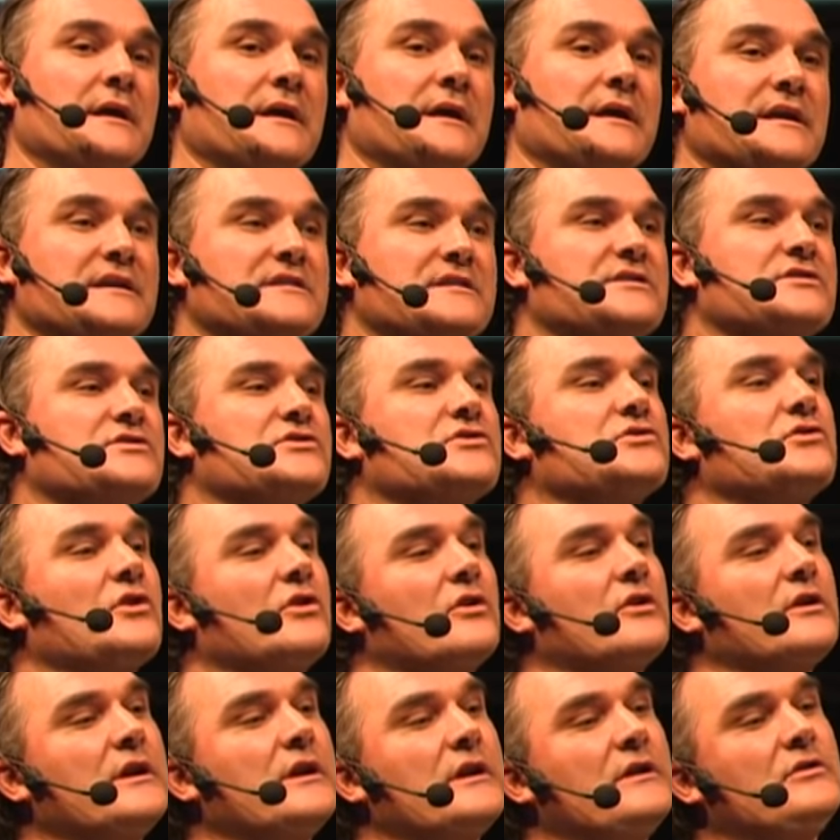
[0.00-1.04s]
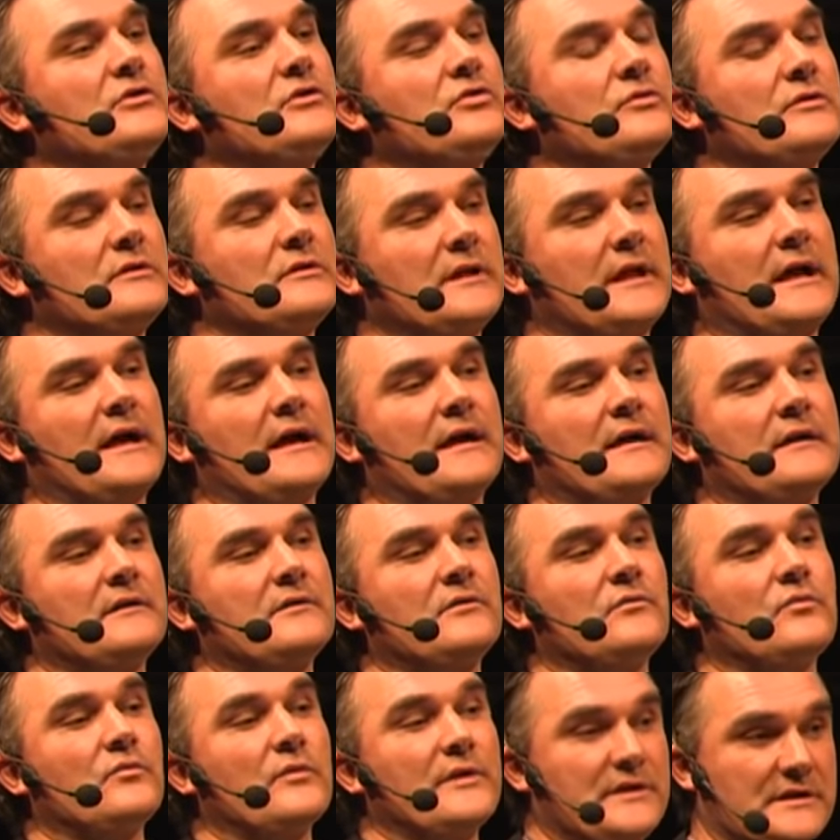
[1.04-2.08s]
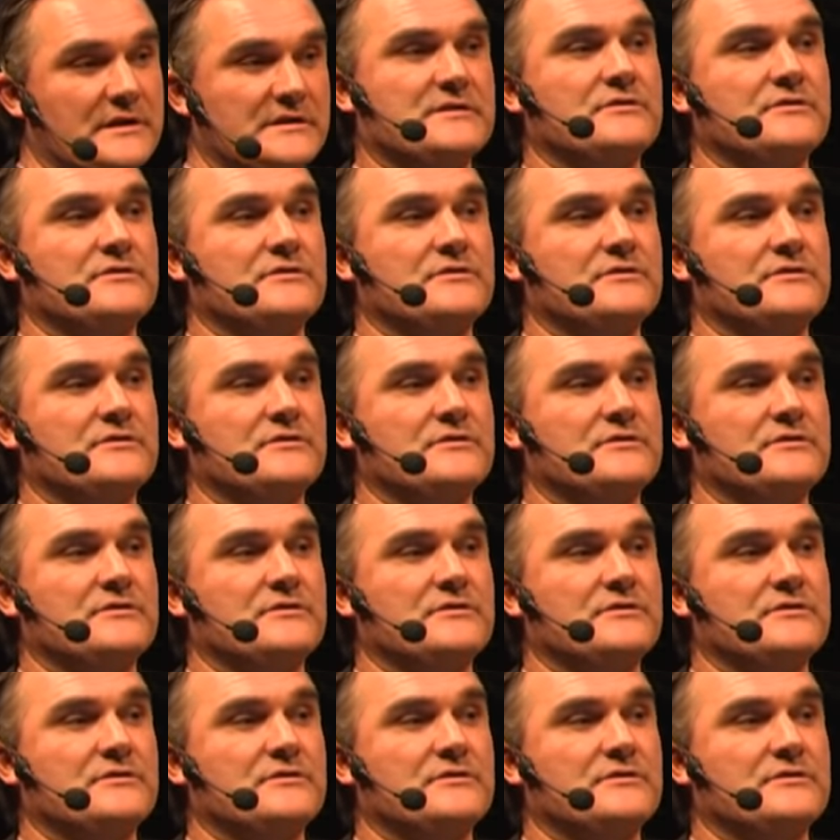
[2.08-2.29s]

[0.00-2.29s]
is starting to align with this new